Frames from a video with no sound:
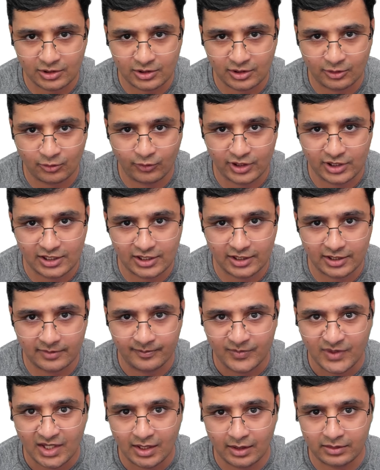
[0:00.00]
over here,
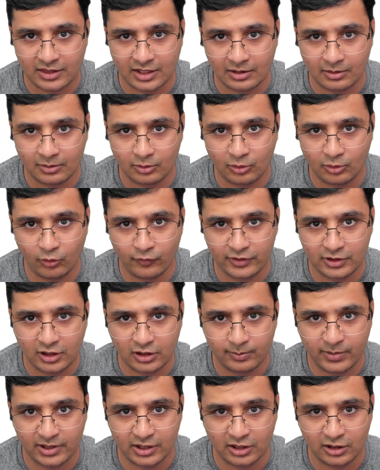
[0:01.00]
it's saying go with this
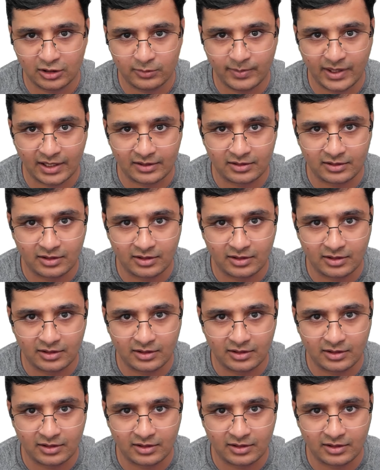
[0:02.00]
Bun inspect.